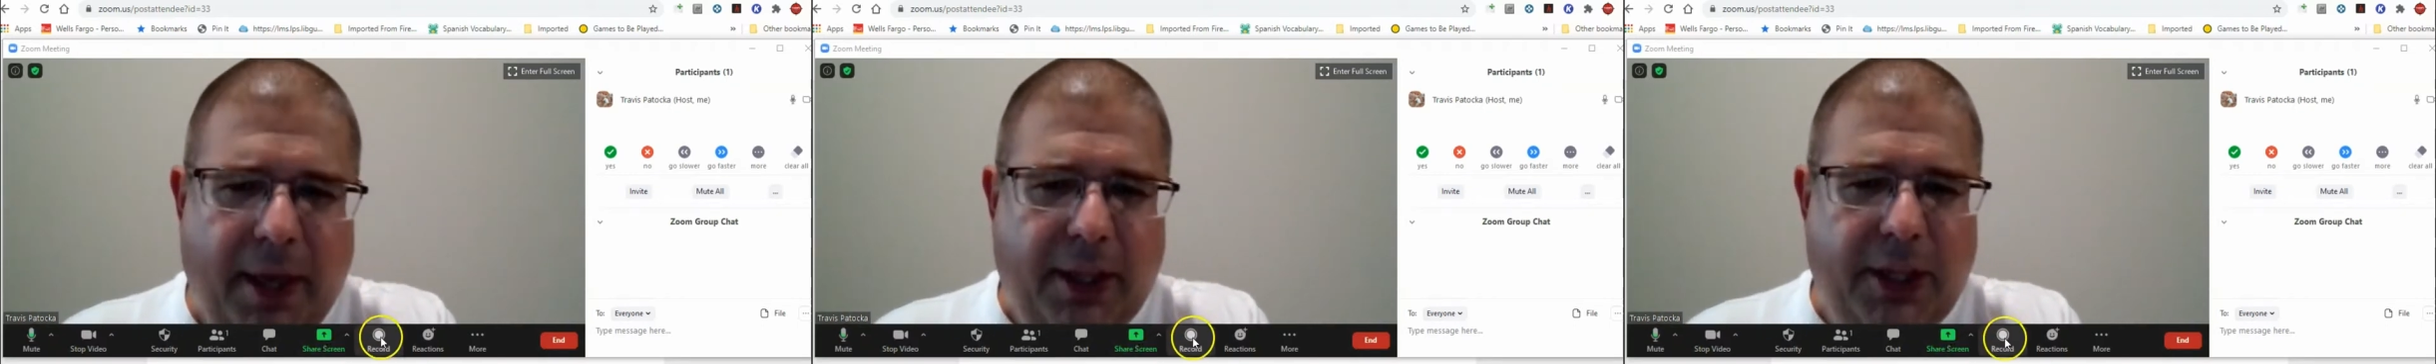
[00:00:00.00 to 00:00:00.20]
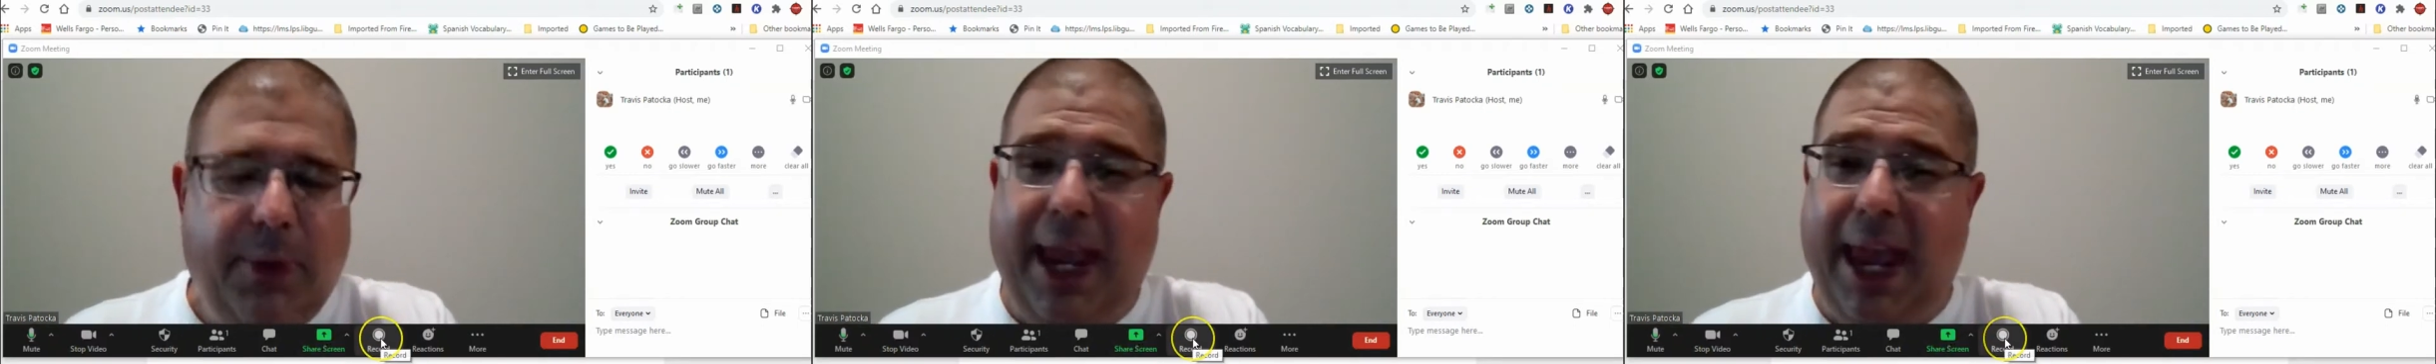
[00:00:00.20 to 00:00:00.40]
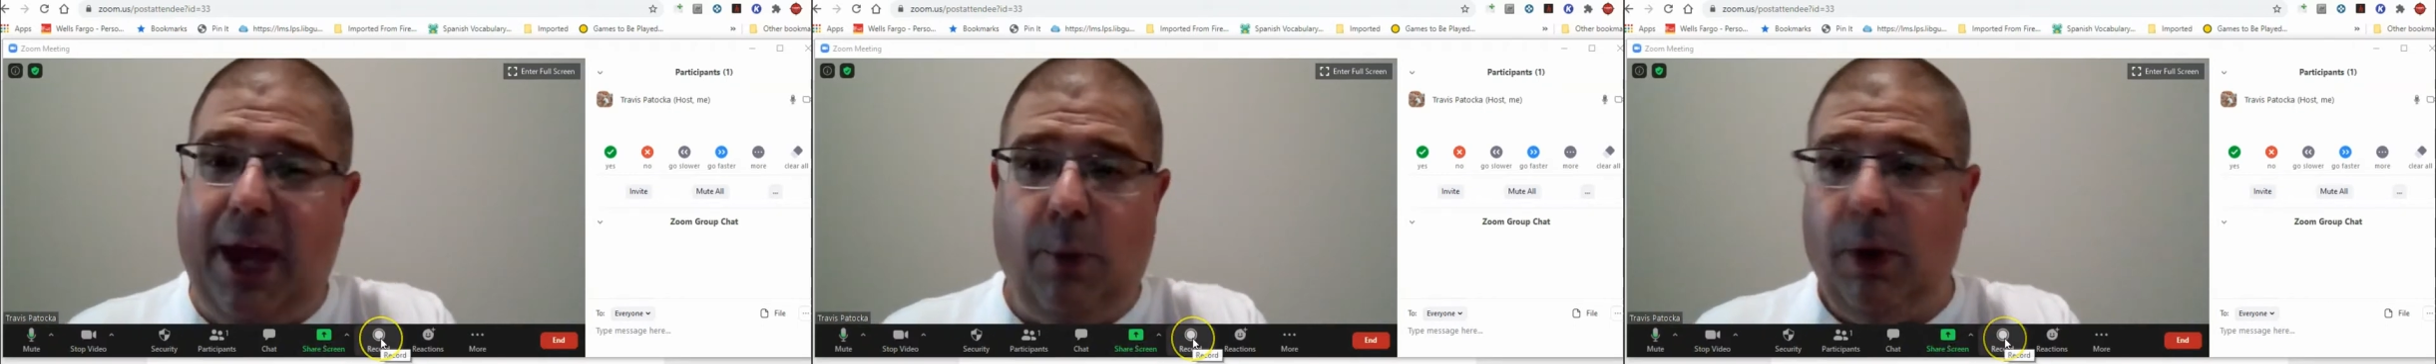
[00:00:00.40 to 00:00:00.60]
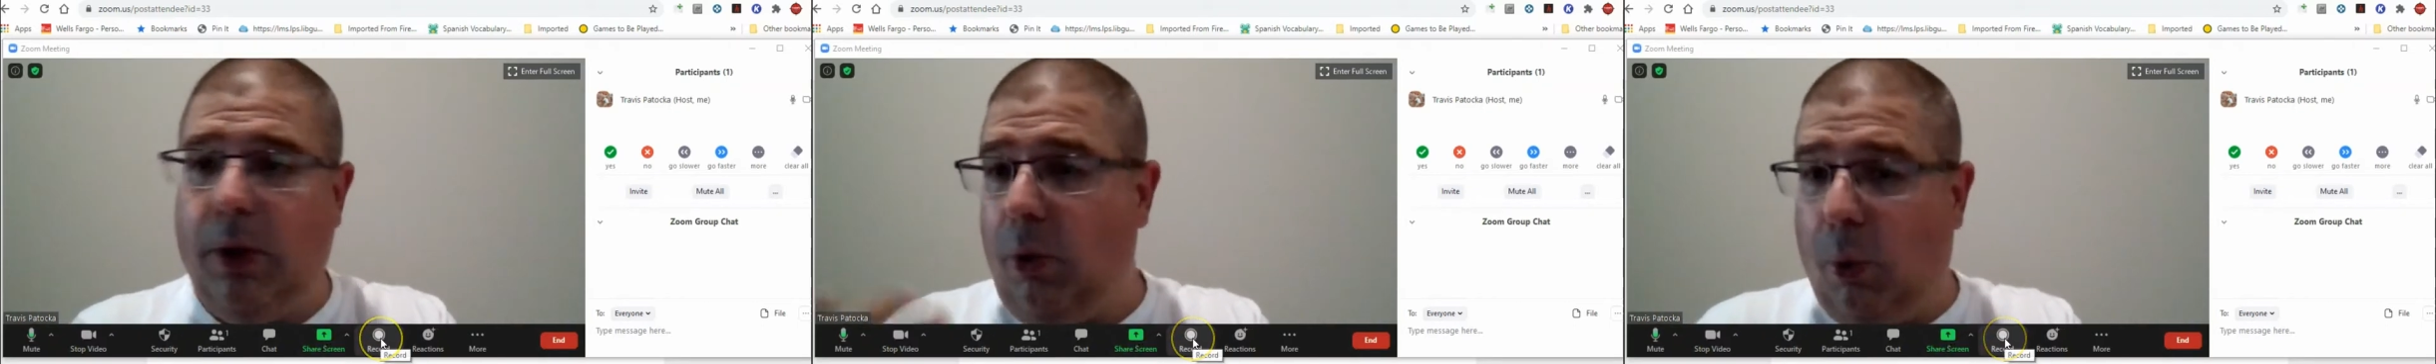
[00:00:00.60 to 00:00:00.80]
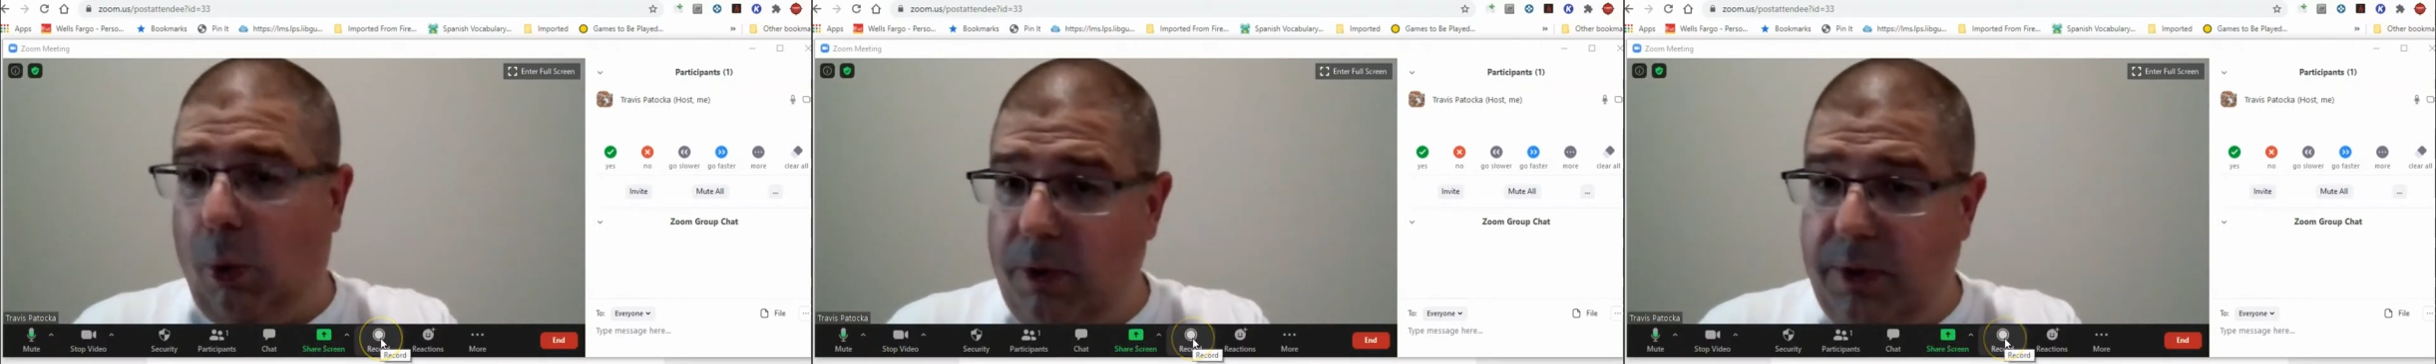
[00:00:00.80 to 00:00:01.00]
You can
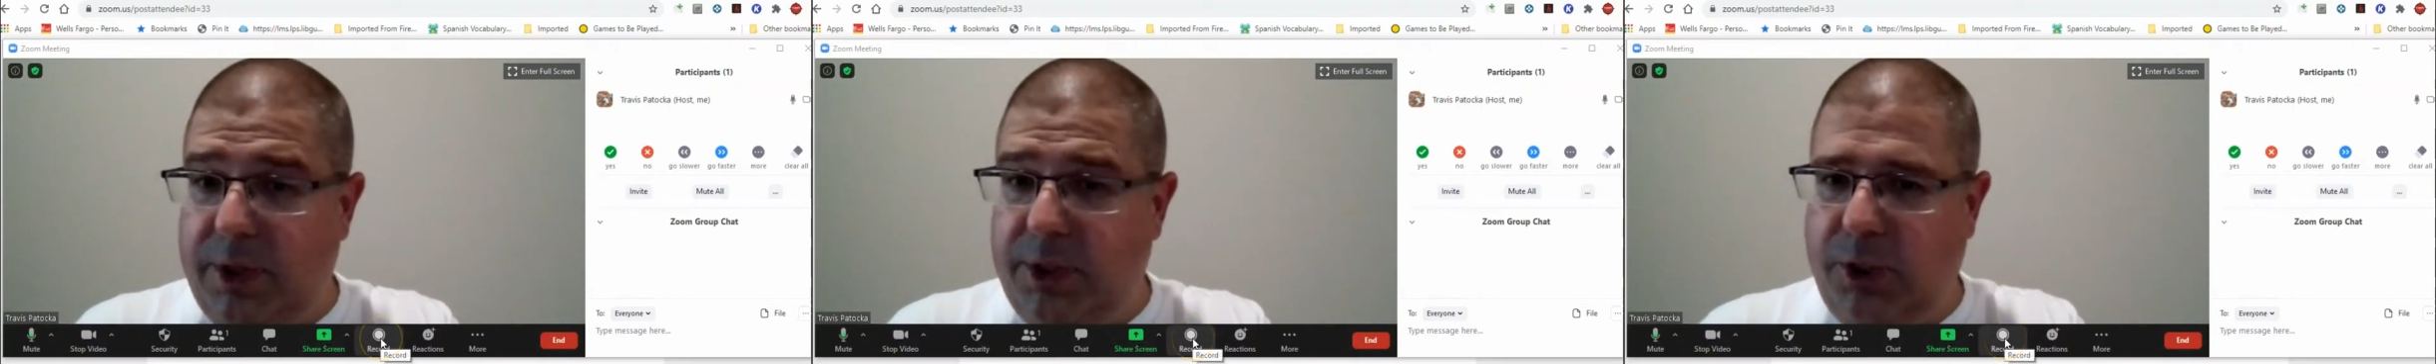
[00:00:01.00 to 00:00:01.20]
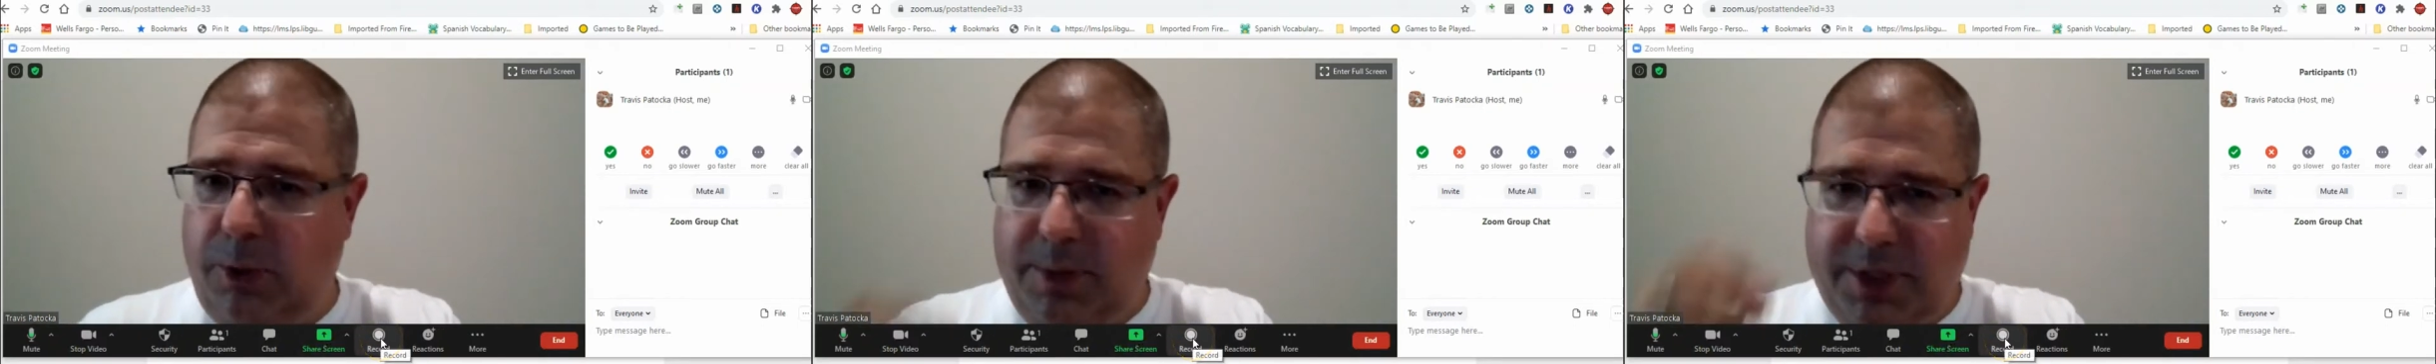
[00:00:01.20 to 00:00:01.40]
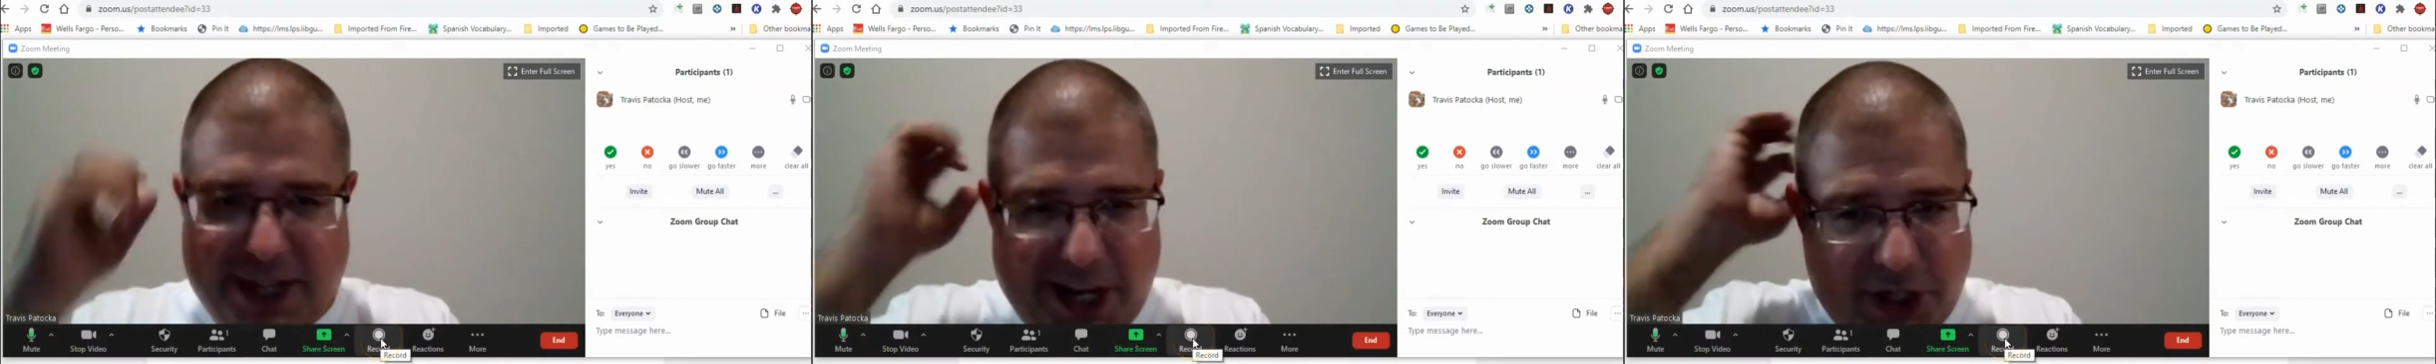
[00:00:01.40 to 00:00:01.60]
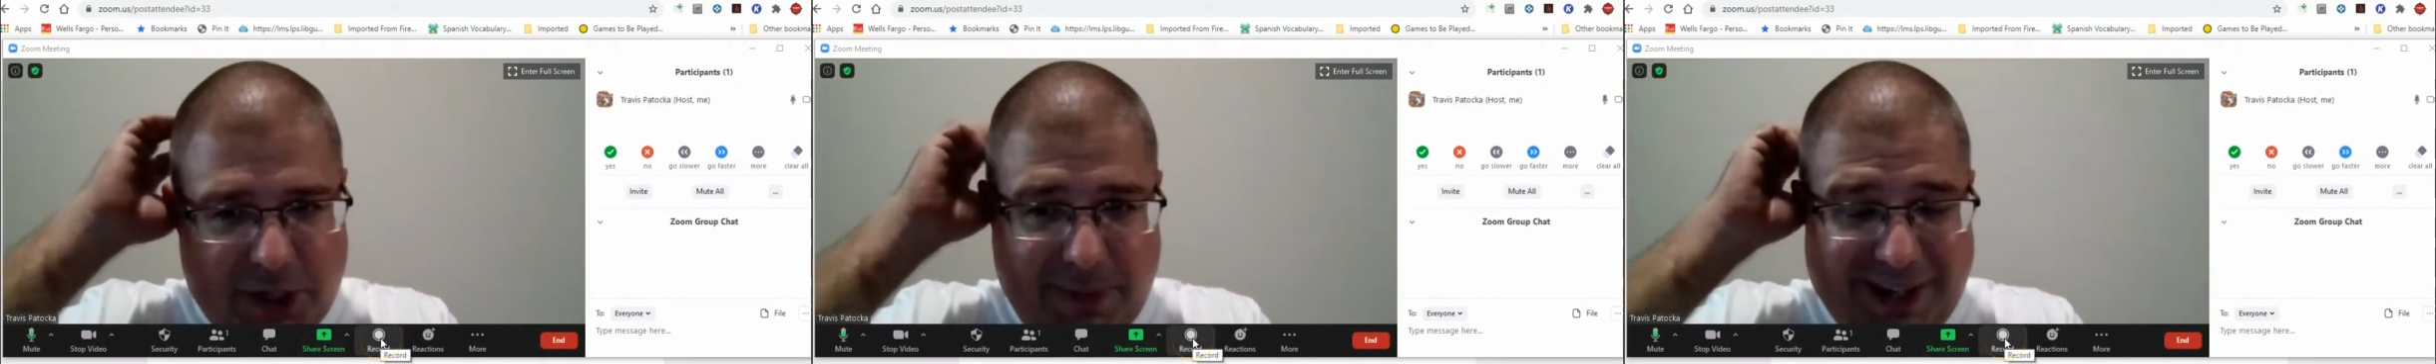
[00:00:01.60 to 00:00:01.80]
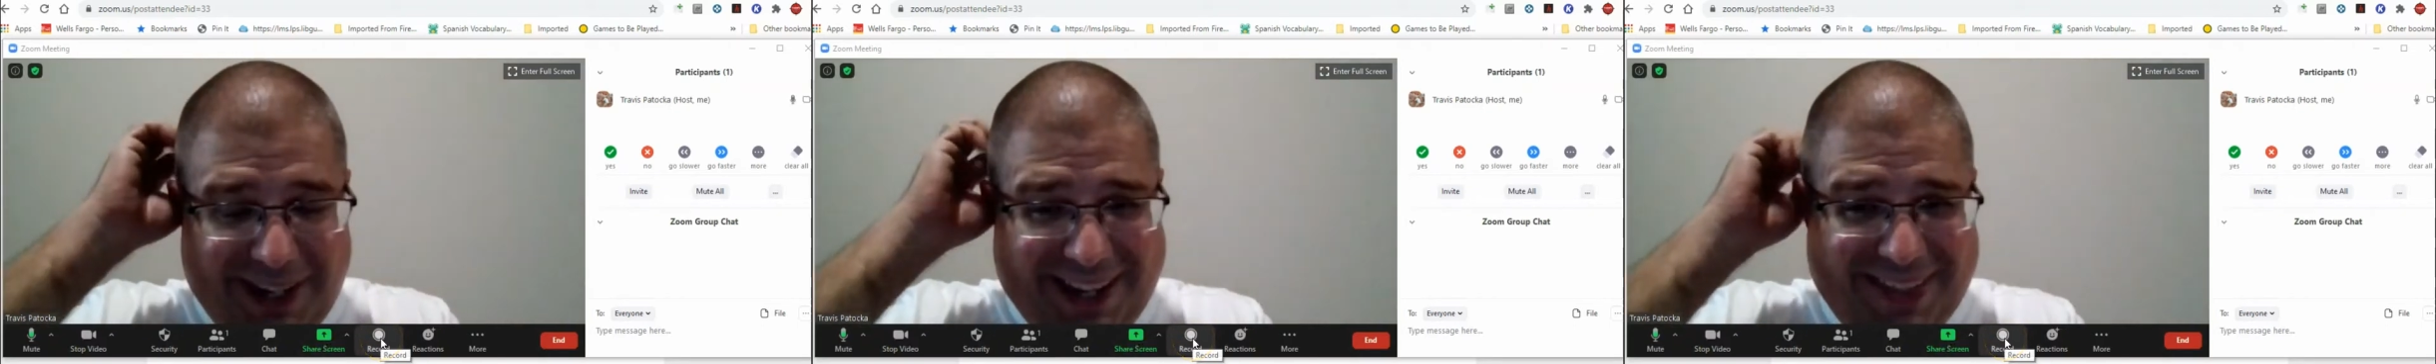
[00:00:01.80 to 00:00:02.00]
record the Zoom
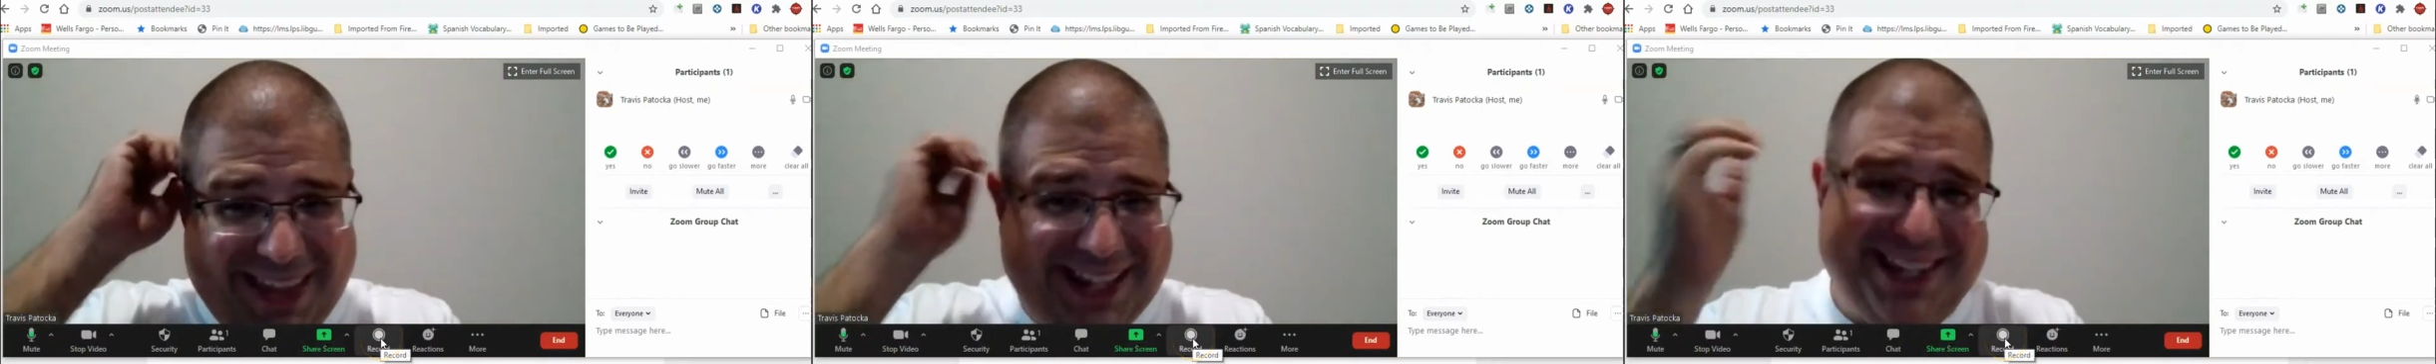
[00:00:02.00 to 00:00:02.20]
session, but again,